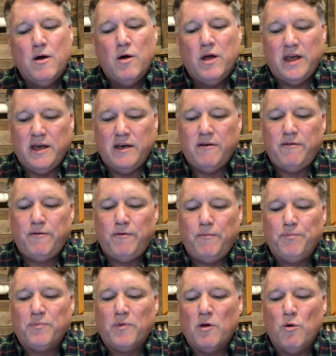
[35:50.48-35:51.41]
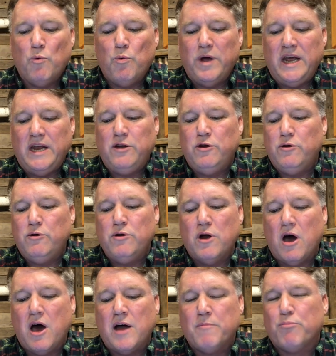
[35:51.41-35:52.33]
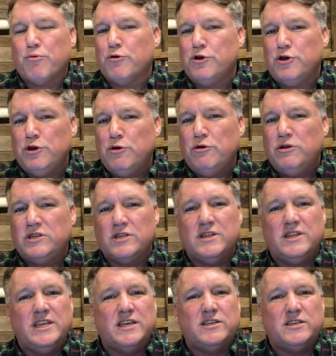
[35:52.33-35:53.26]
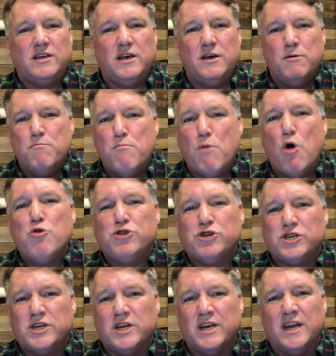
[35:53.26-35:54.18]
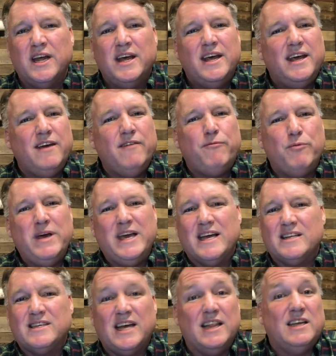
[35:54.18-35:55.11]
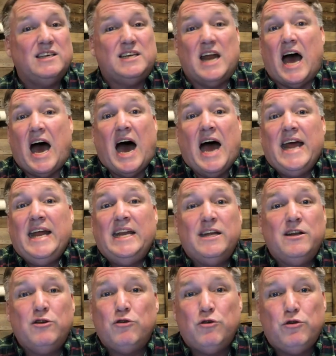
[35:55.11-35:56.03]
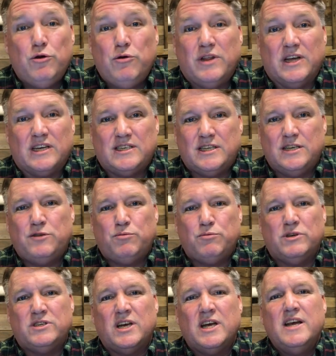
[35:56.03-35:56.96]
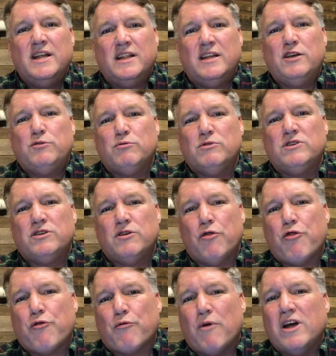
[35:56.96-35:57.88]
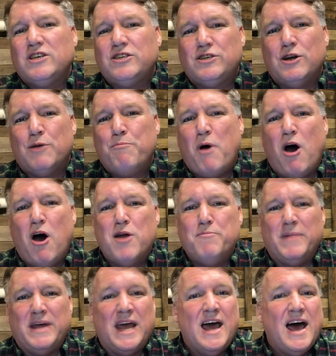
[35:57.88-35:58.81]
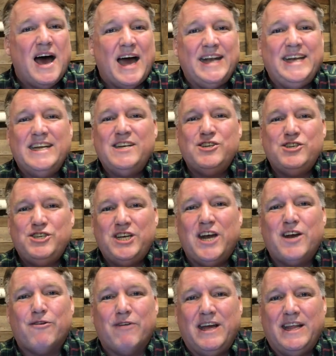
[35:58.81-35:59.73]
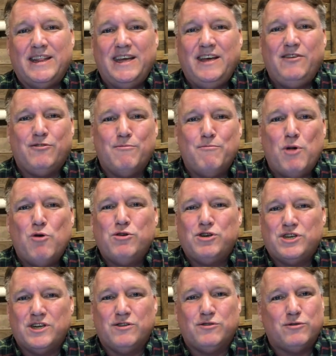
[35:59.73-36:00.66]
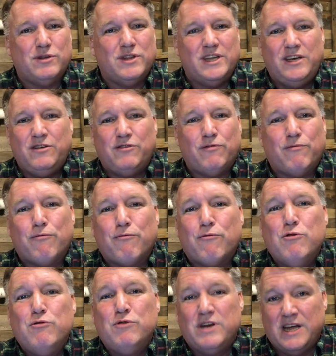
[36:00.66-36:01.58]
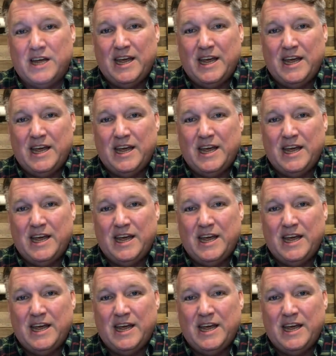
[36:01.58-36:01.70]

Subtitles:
If we do not produce this emotion, if we can say, listen, I didn't do this. This was thrust upon me. I didn't generate these emotions or these fruit